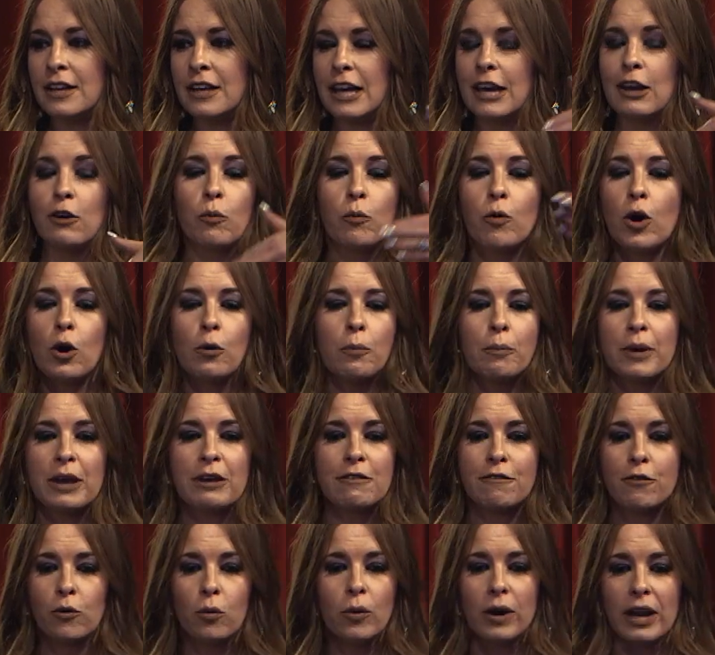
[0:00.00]
It won't be
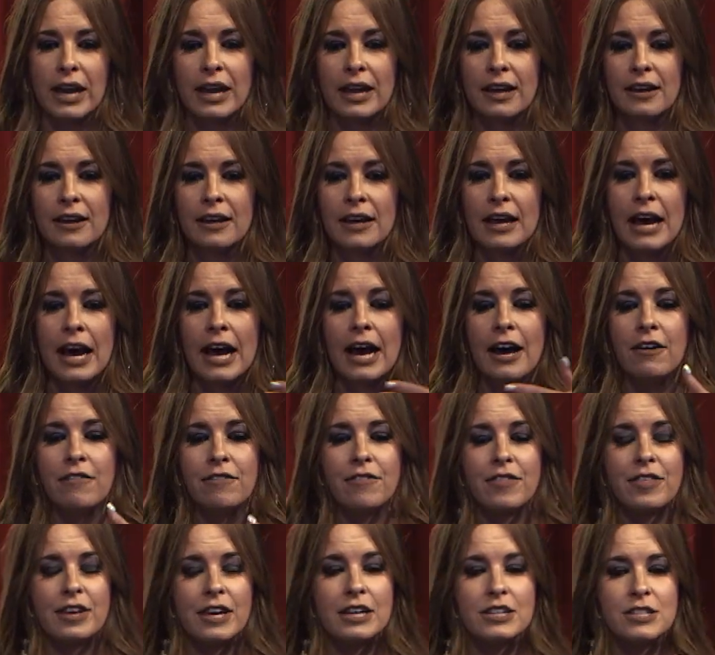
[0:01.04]
void
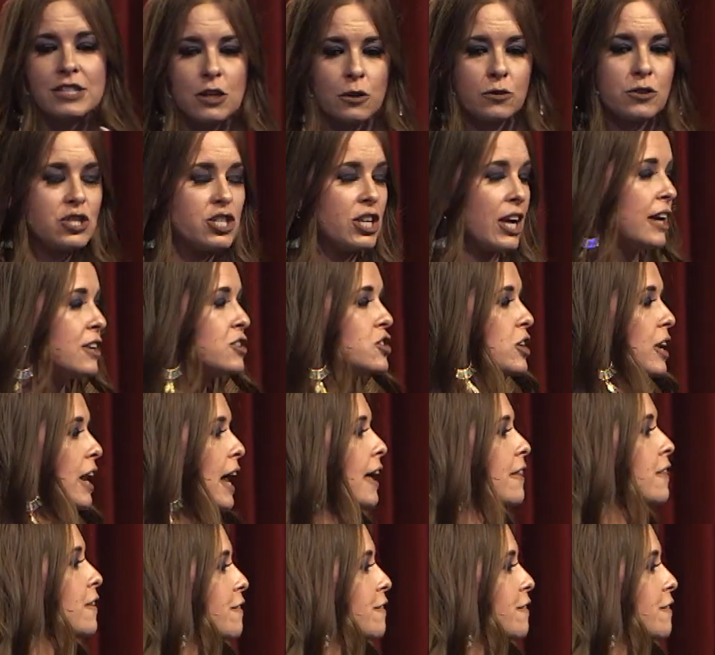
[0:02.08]
of the association and the